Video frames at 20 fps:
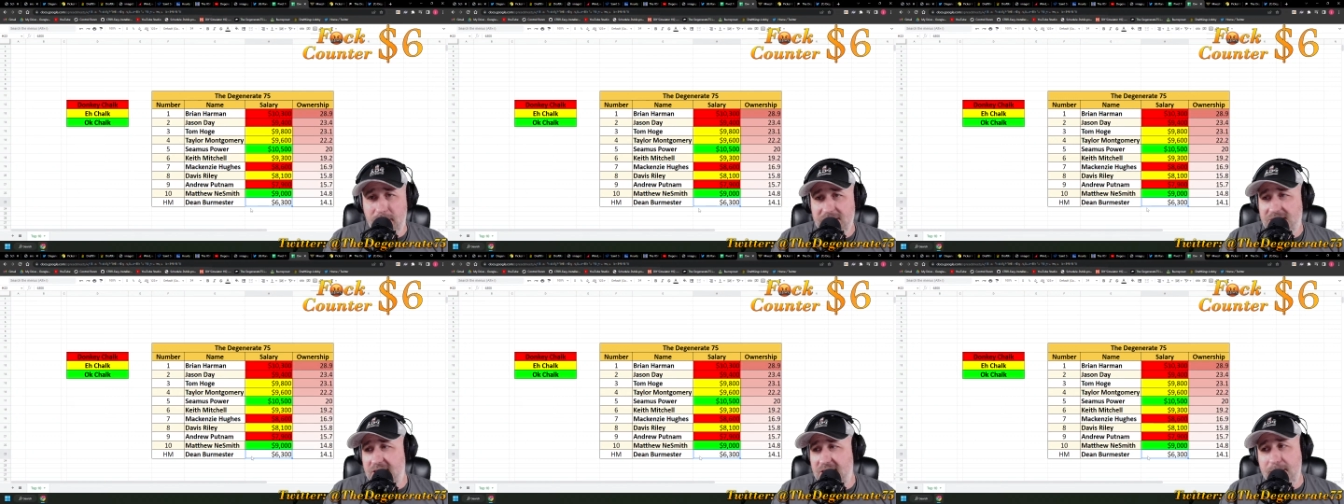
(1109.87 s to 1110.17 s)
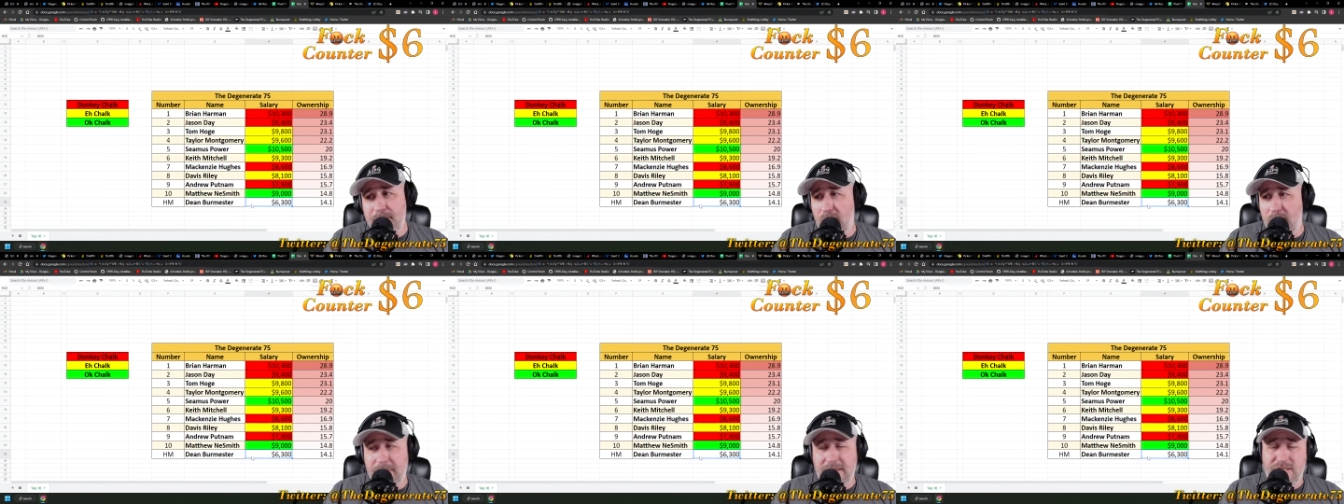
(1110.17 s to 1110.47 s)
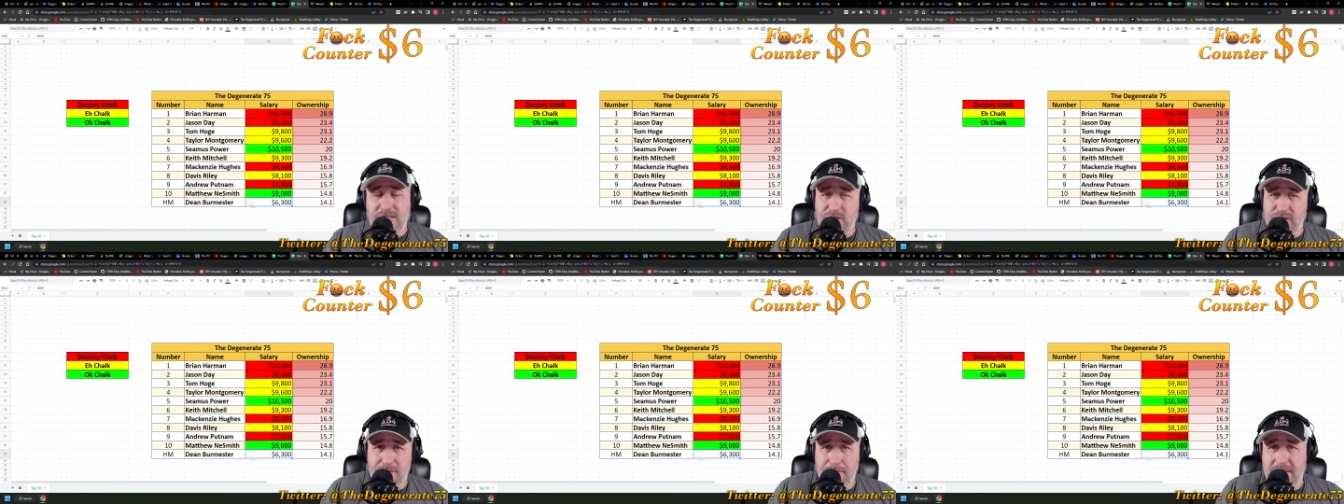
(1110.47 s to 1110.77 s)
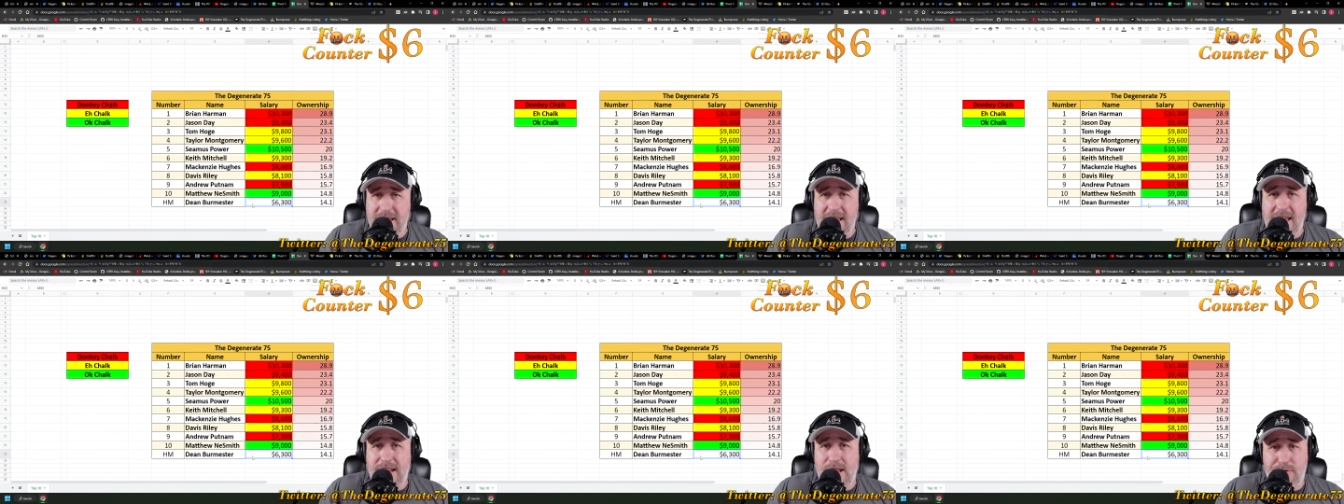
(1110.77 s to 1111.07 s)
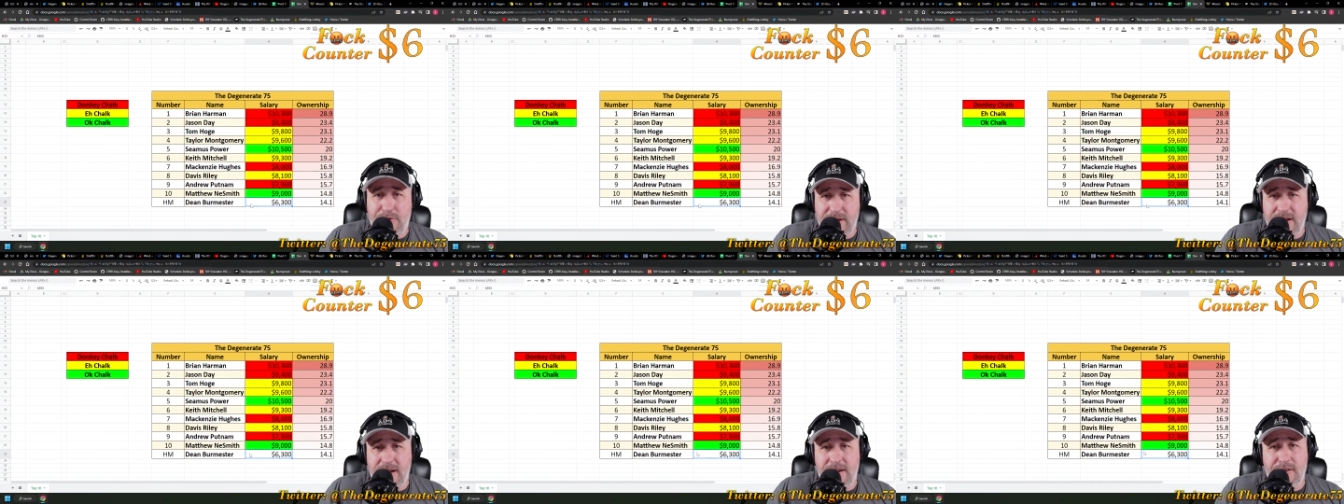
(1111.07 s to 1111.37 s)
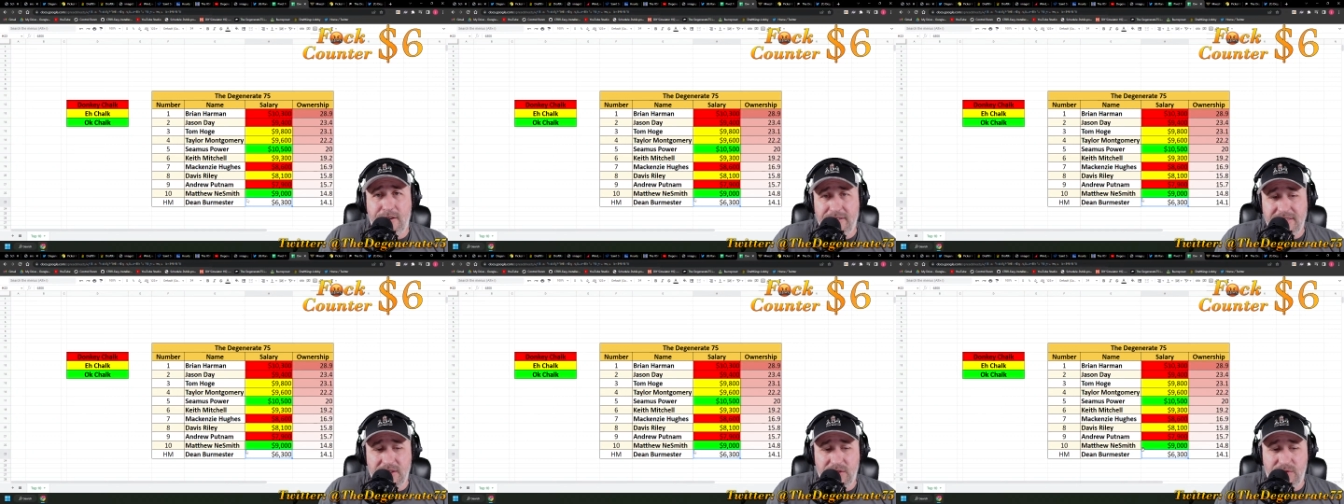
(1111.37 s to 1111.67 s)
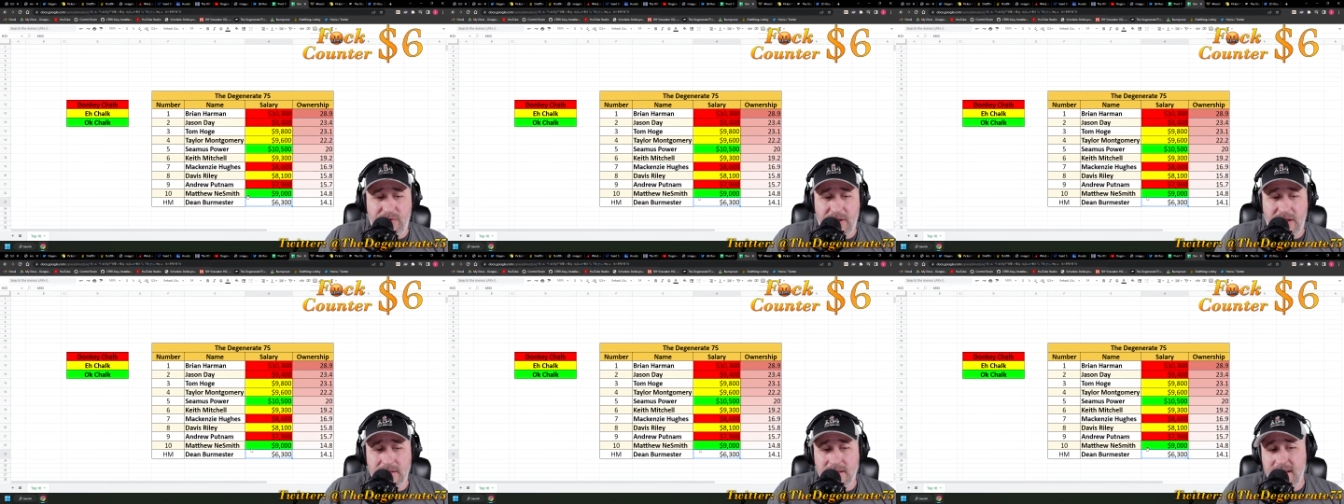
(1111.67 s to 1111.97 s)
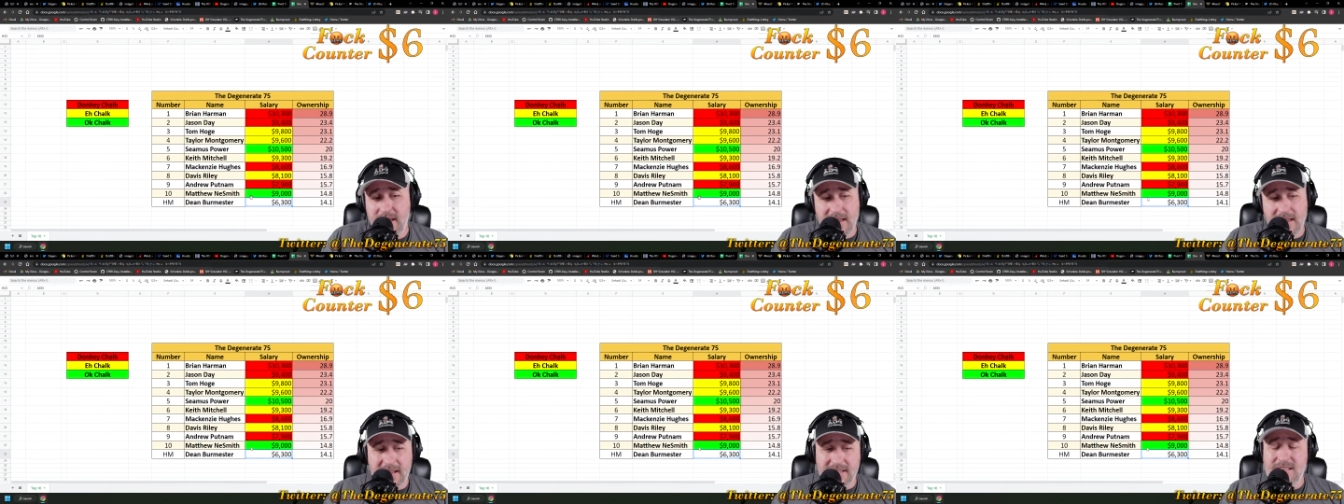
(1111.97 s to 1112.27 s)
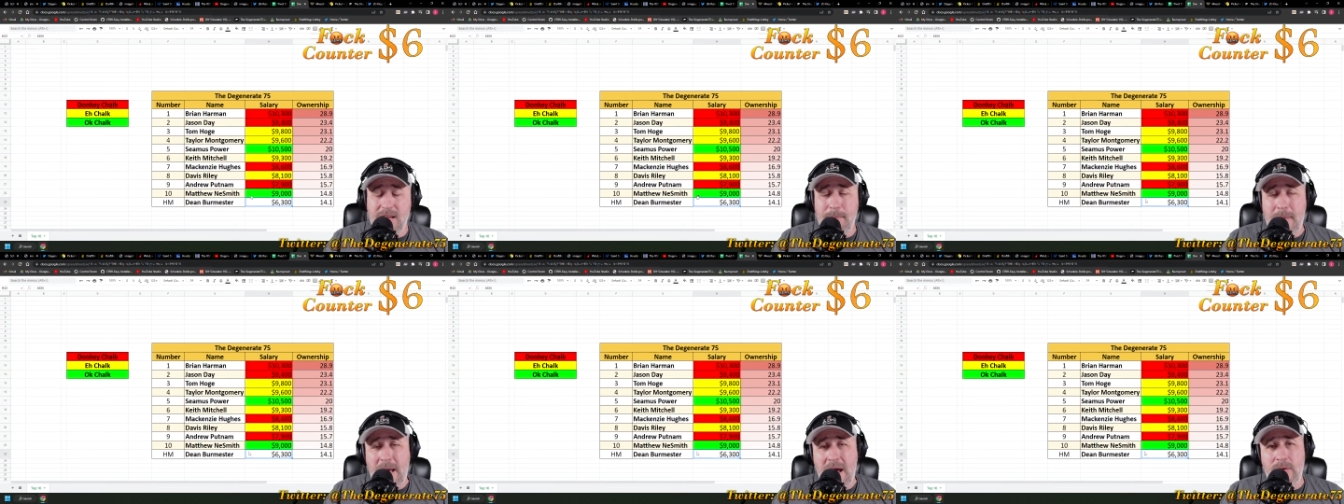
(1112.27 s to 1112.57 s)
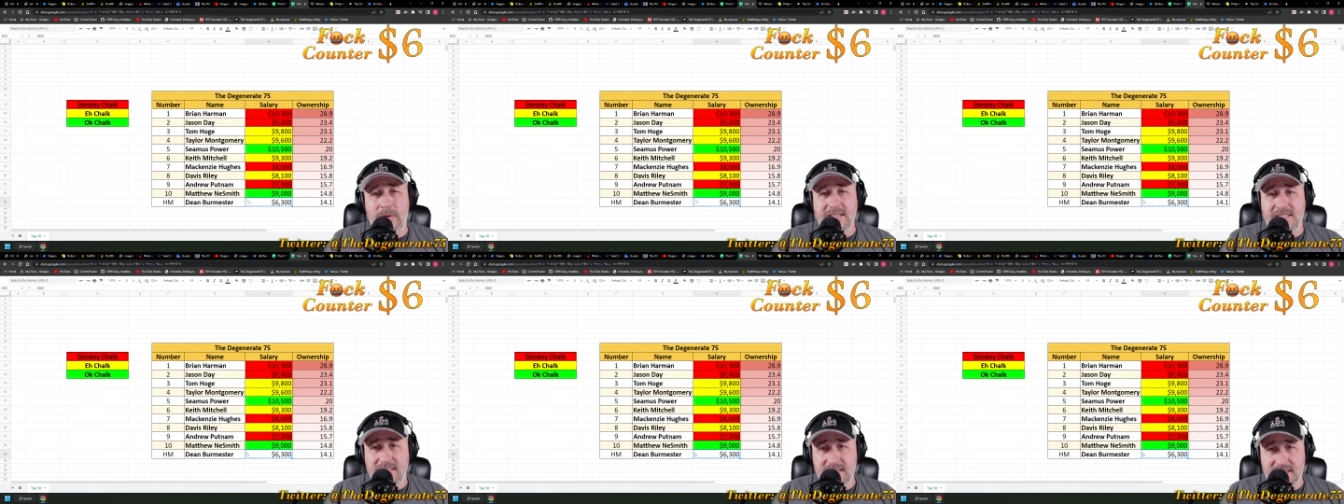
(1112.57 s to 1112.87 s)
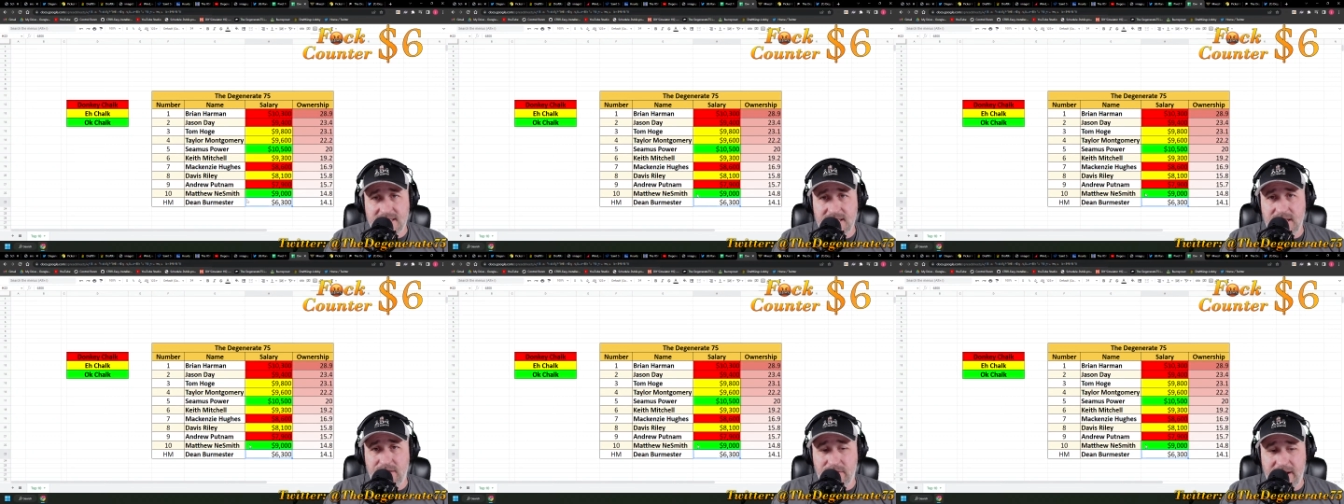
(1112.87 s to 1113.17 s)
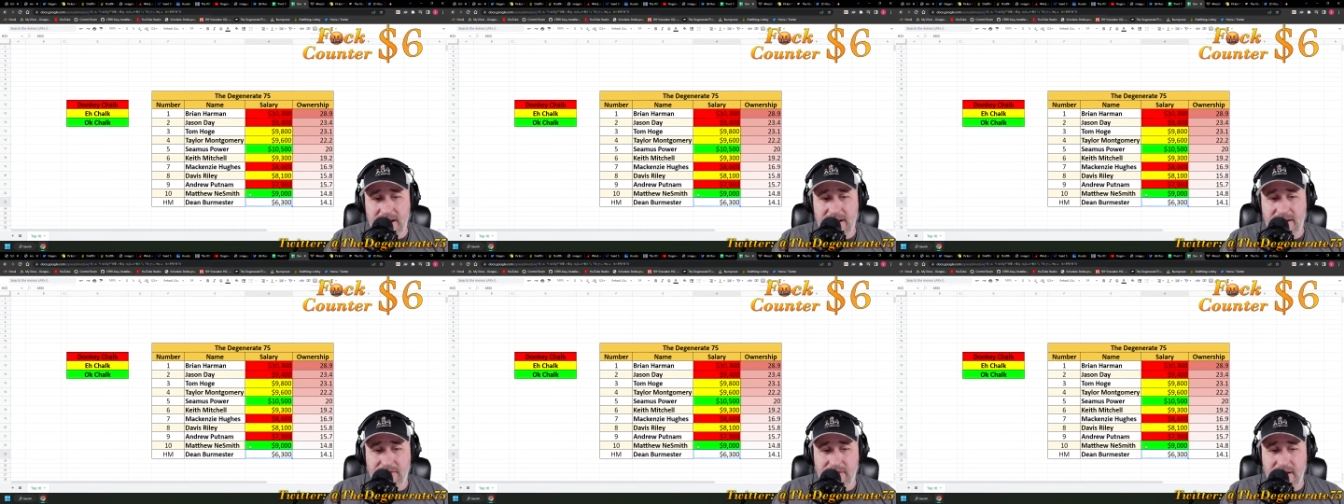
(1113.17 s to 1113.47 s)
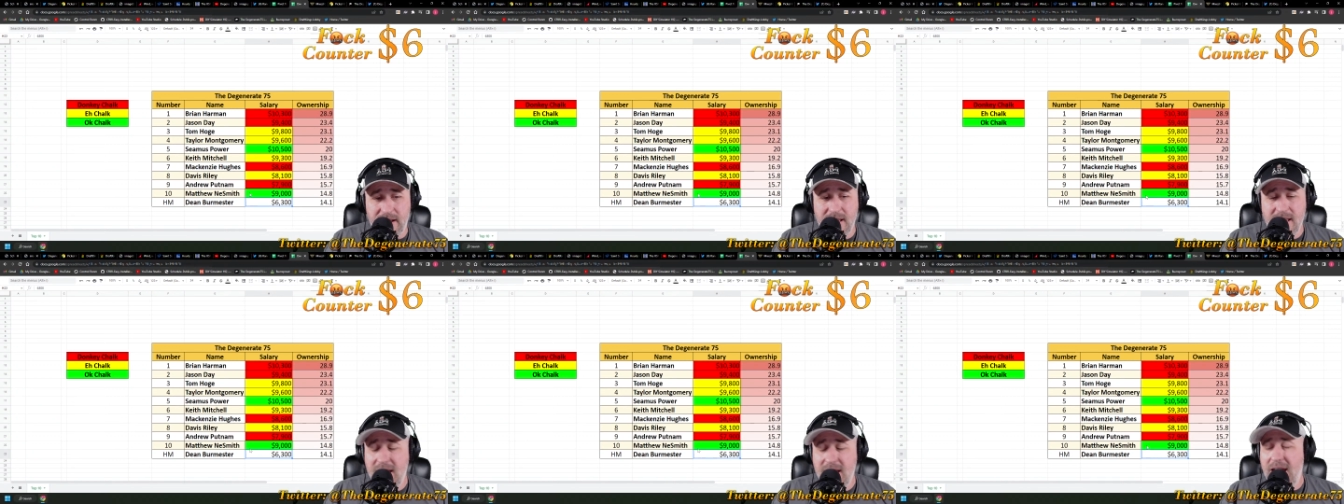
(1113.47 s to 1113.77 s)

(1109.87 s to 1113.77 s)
Dean Burmeister should be 8,300 in this field, and somehow he's 6,300.